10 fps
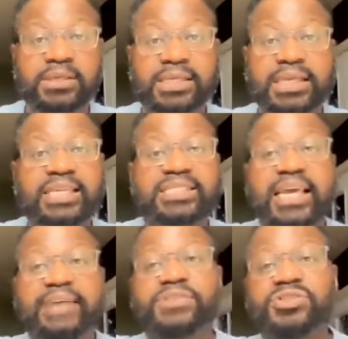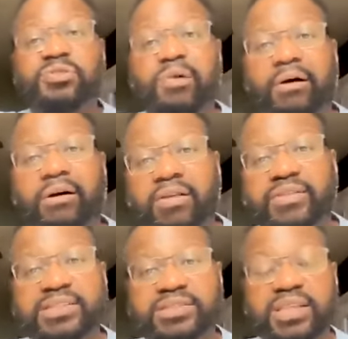He doesn't have to do all
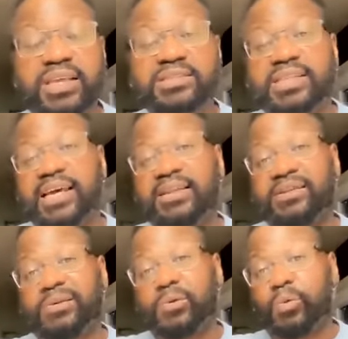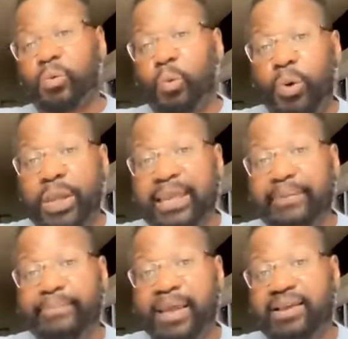these things that we
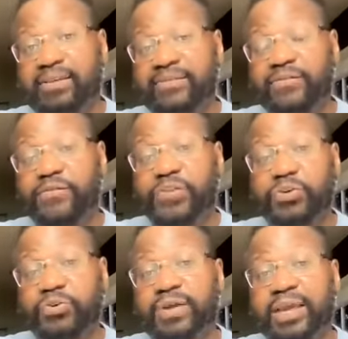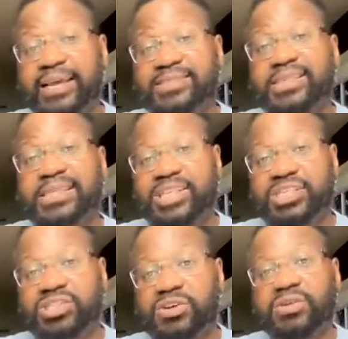may view as
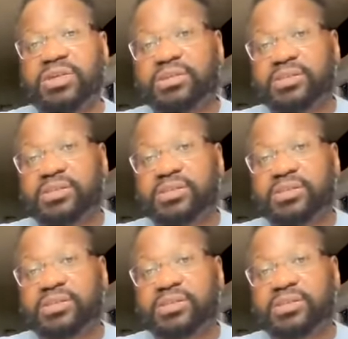conditional.